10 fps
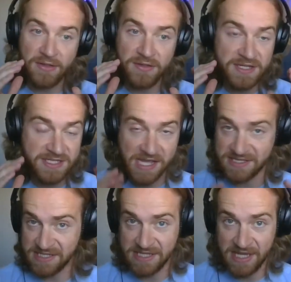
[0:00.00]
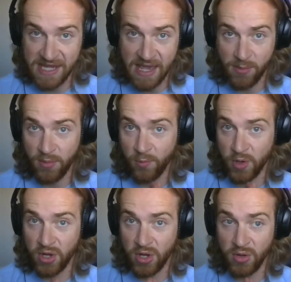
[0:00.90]
This SEC game
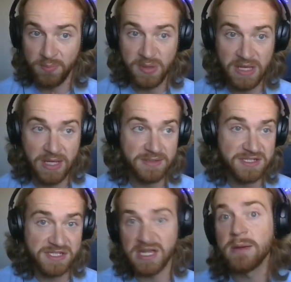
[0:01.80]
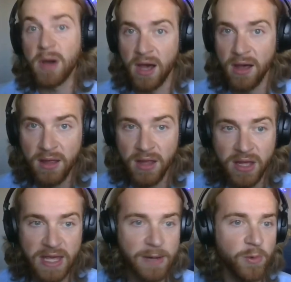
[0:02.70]
will be cinema.
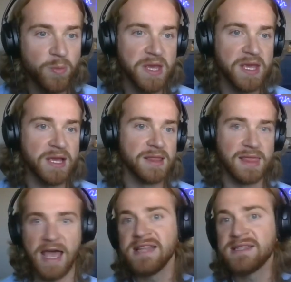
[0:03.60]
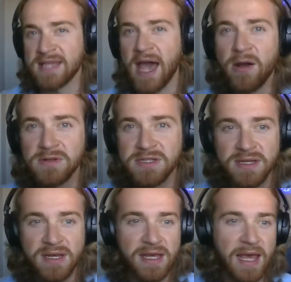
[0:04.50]
It will be lights out.
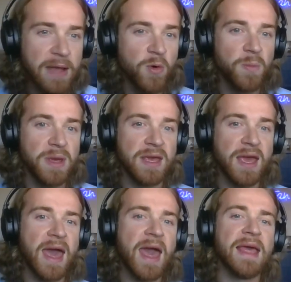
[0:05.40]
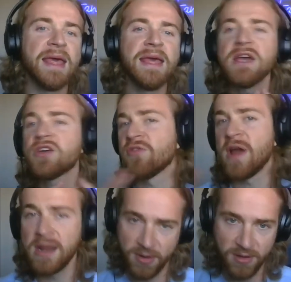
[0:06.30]
It will be
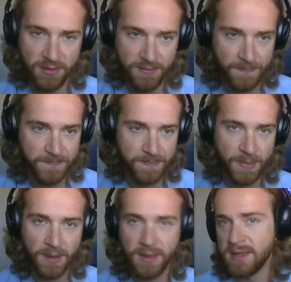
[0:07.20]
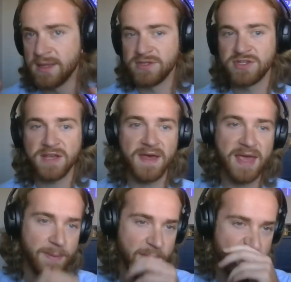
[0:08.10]
incredible. Check that
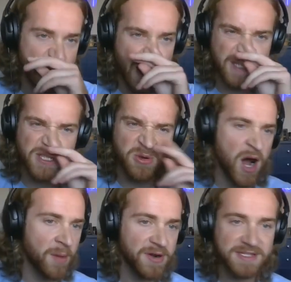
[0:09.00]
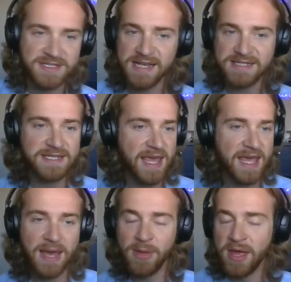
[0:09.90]
game out. Also, Auburn and Texas
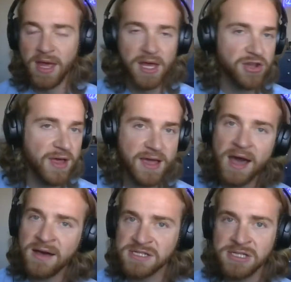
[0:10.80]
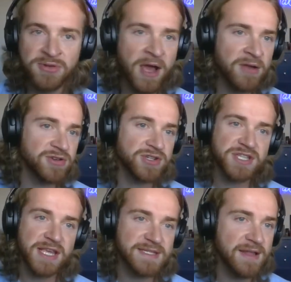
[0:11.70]
A&M. You're like, Kyle, slow down. You're
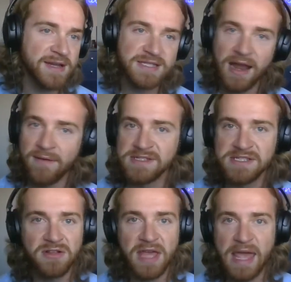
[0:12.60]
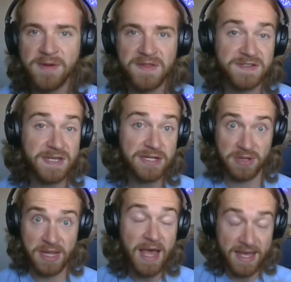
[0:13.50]
just telling us every single game on the
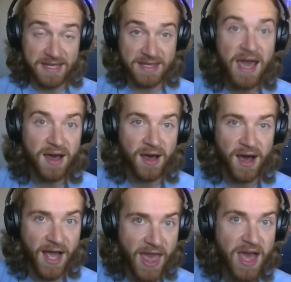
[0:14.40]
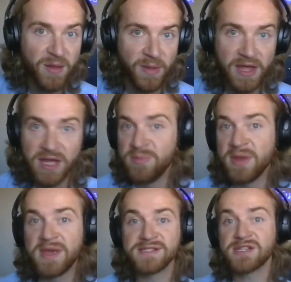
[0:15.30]
schedule. Yeah, I am.
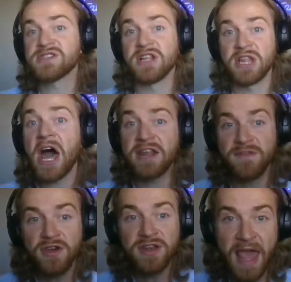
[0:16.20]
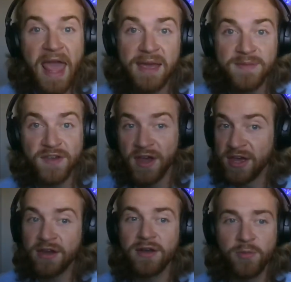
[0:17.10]
Because there's a lot of good games
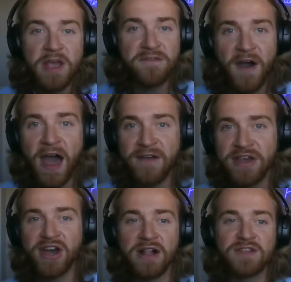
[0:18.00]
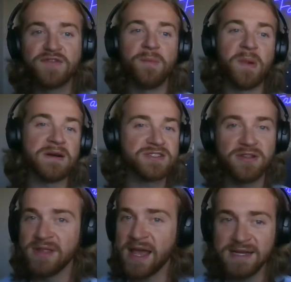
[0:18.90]
here in Week 5 in college football.
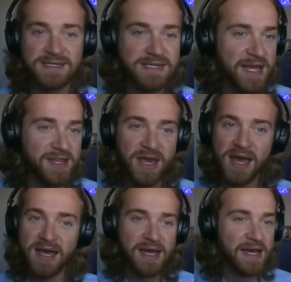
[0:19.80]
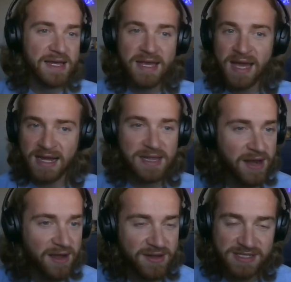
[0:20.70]
So, like I said, you got to
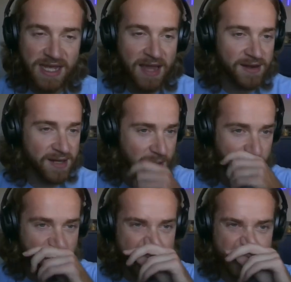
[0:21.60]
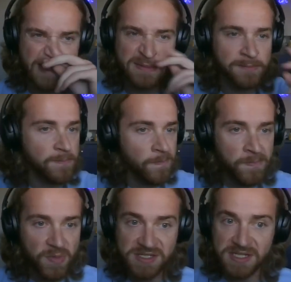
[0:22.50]
clear out your Saturday because
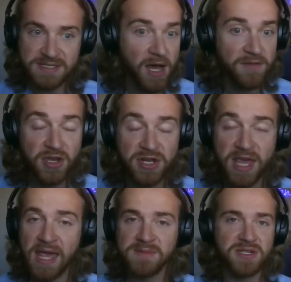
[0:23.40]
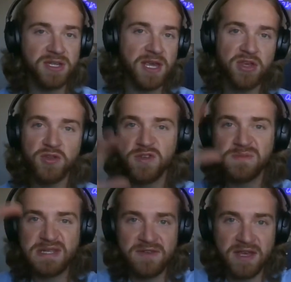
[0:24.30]
there's a ton of good games. Get YouTube
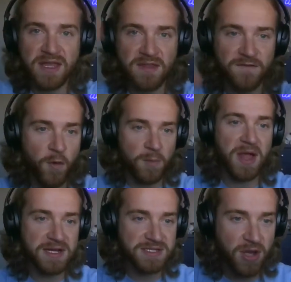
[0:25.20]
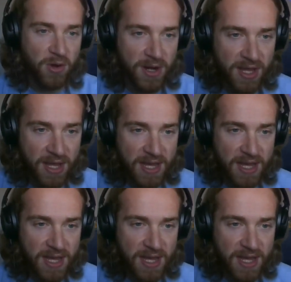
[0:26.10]
TV, get the fourplex going.